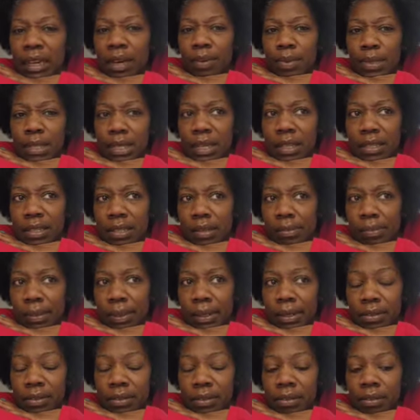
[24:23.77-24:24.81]
I was thinking
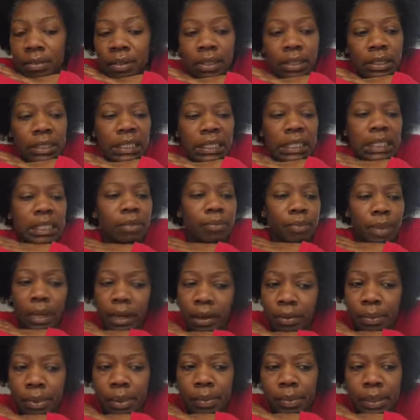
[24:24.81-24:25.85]
something else. Hold on, I don't
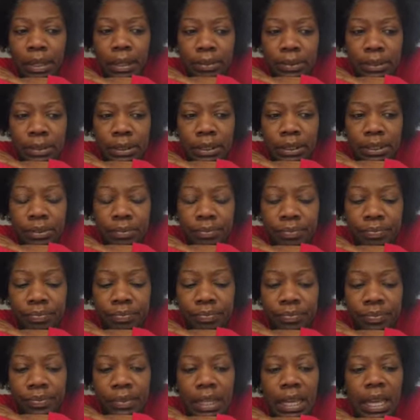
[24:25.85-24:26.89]
remember what I was thinking.
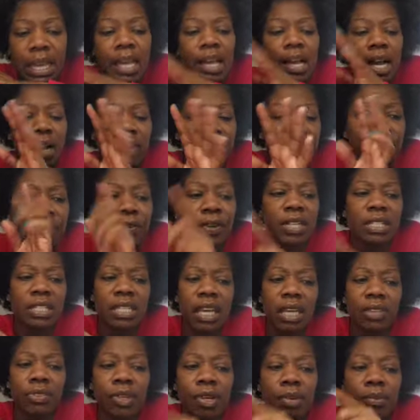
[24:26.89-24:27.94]
The first
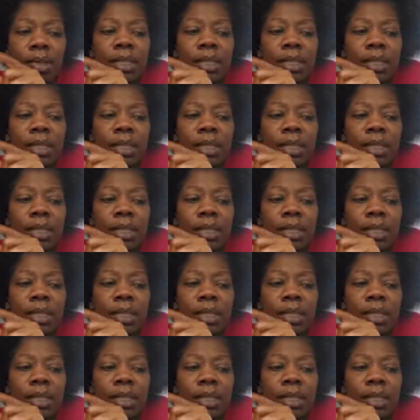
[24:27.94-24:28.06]
thing I thought